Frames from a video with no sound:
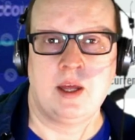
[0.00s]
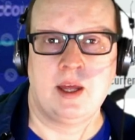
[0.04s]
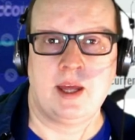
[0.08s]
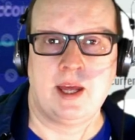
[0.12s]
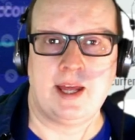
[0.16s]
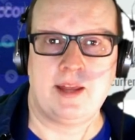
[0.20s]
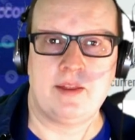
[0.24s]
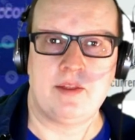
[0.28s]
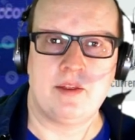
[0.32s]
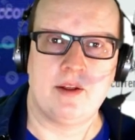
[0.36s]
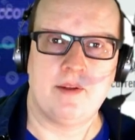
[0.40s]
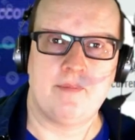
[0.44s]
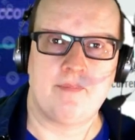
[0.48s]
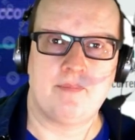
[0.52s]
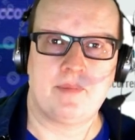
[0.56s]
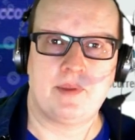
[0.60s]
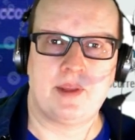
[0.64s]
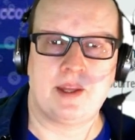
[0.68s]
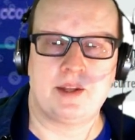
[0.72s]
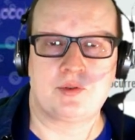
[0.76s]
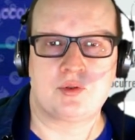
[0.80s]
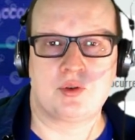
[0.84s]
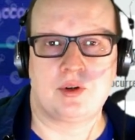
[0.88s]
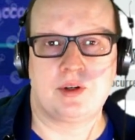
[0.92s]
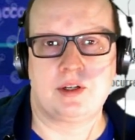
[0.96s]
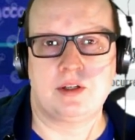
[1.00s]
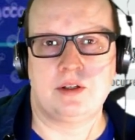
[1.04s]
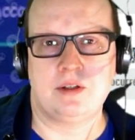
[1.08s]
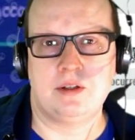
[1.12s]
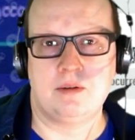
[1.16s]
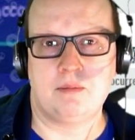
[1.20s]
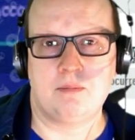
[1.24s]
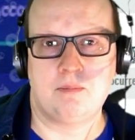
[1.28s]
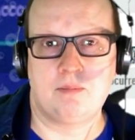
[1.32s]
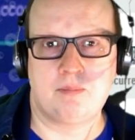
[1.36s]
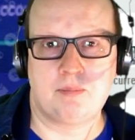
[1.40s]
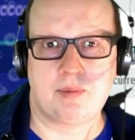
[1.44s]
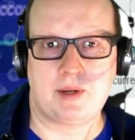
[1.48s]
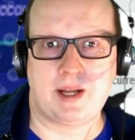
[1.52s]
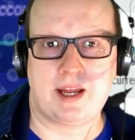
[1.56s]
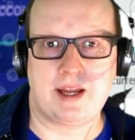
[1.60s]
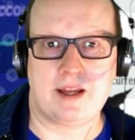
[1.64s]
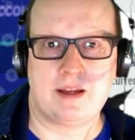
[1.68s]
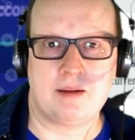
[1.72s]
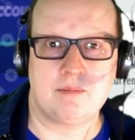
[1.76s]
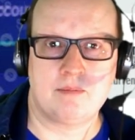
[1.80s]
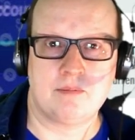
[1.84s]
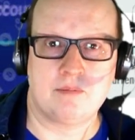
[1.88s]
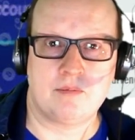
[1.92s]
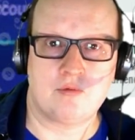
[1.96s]
in that they're trying to
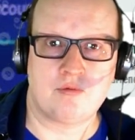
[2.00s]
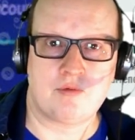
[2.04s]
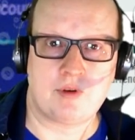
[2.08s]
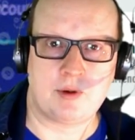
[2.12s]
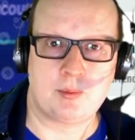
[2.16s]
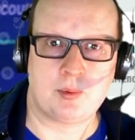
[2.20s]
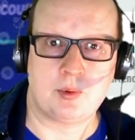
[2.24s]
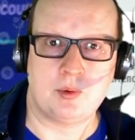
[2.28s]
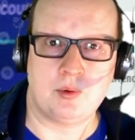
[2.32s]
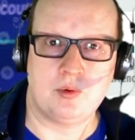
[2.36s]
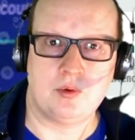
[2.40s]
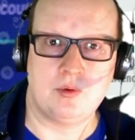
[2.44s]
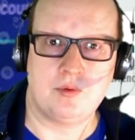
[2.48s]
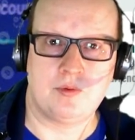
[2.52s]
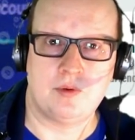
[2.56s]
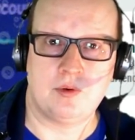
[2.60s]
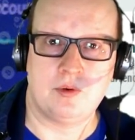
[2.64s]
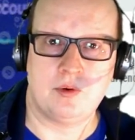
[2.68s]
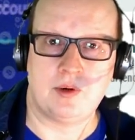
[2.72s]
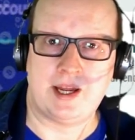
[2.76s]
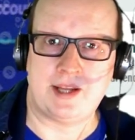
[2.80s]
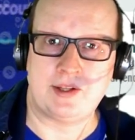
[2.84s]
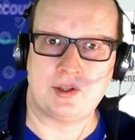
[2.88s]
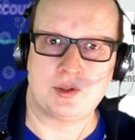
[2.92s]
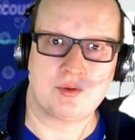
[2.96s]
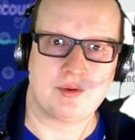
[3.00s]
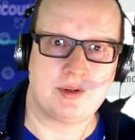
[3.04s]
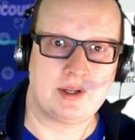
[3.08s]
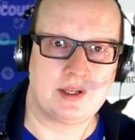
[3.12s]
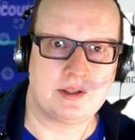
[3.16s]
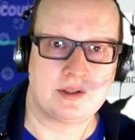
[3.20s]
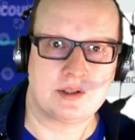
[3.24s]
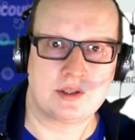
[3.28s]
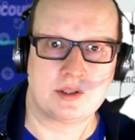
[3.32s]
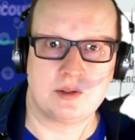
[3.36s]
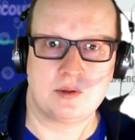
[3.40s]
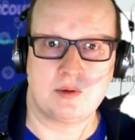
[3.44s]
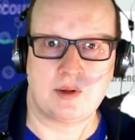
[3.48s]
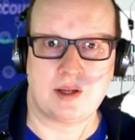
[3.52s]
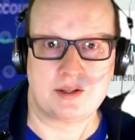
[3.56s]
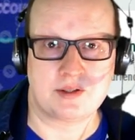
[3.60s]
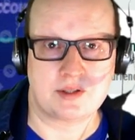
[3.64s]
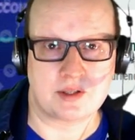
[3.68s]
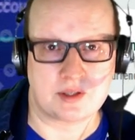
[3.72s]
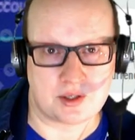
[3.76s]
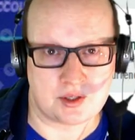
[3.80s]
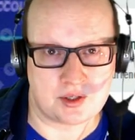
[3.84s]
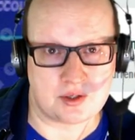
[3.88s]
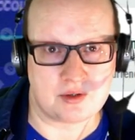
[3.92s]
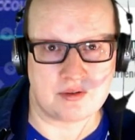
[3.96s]
blame Ripple for entering into a
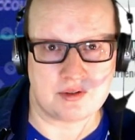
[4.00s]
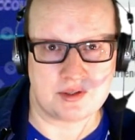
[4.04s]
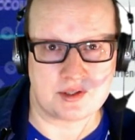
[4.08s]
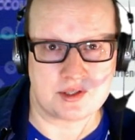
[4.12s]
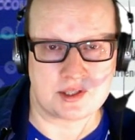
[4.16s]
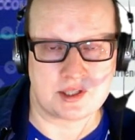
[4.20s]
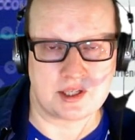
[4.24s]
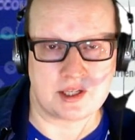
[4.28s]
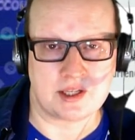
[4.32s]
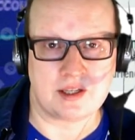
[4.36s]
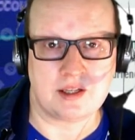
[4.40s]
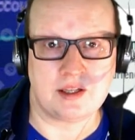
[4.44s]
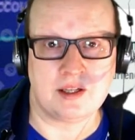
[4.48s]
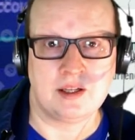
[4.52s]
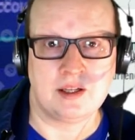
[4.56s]
security